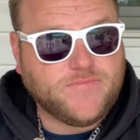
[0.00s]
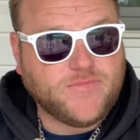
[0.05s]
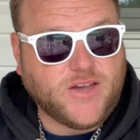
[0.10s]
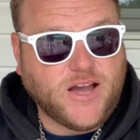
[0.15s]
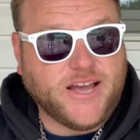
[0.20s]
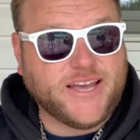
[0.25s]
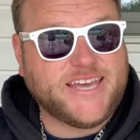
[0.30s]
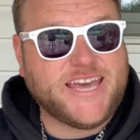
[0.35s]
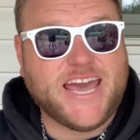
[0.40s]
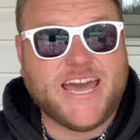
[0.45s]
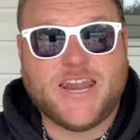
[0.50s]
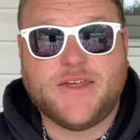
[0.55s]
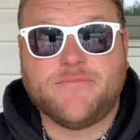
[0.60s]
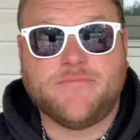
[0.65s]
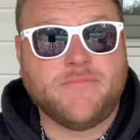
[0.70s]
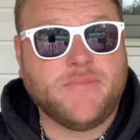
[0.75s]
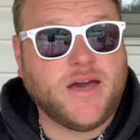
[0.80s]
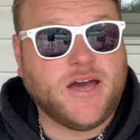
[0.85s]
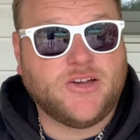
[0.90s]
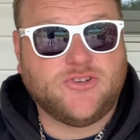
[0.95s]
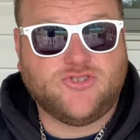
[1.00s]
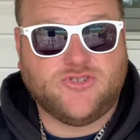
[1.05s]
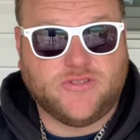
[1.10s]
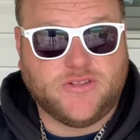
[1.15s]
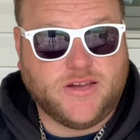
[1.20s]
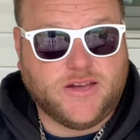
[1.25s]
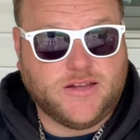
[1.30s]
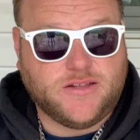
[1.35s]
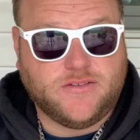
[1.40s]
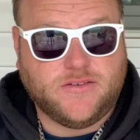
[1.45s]
I can't
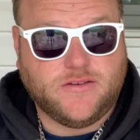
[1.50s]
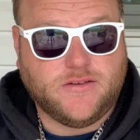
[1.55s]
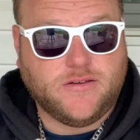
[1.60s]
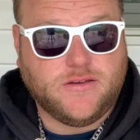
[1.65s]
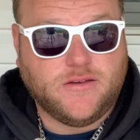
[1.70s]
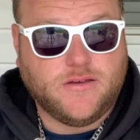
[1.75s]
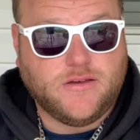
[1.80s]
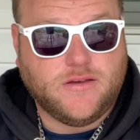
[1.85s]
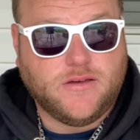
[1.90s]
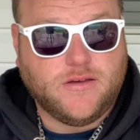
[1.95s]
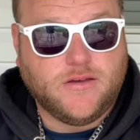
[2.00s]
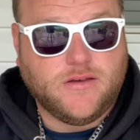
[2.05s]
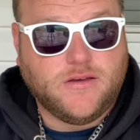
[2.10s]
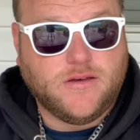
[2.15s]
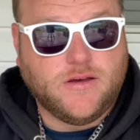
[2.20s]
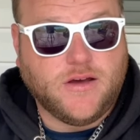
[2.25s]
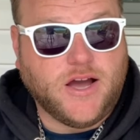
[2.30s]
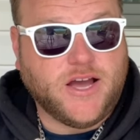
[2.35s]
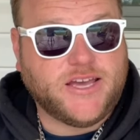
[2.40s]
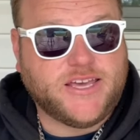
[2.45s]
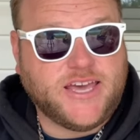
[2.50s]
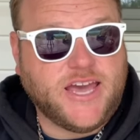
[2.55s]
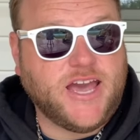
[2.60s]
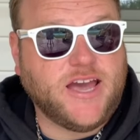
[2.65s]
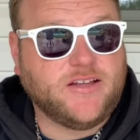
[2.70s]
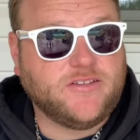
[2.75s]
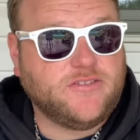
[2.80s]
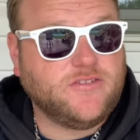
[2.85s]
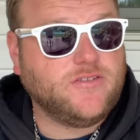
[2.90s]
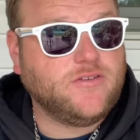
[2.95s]
imagine that. I
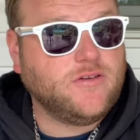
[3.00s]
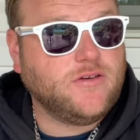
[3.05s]
can't.